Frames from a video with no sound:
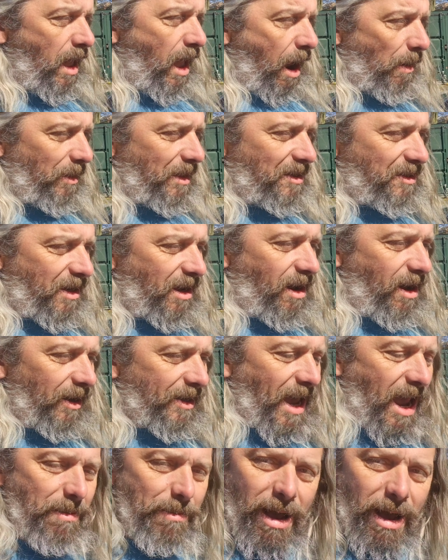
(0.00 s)
but this car
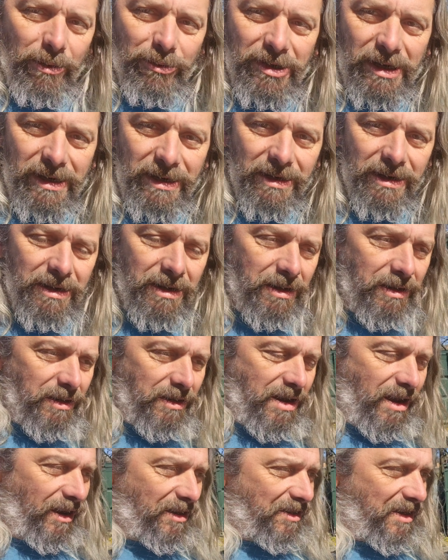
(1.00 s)
came out in
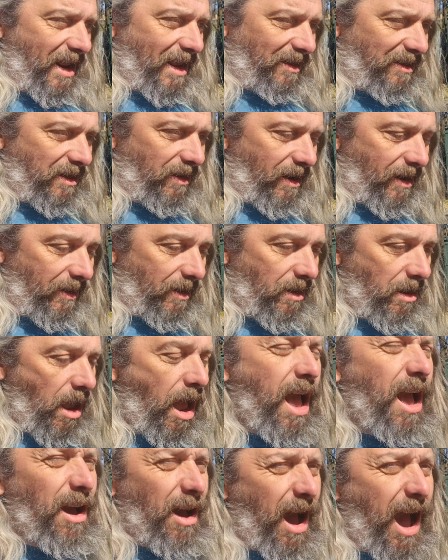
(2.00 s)
1989.
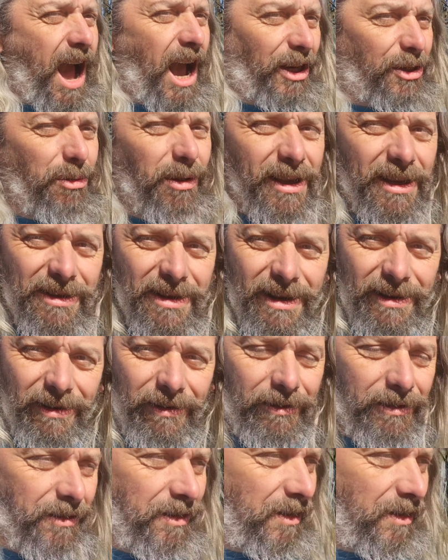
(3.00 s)
Actually it didn't.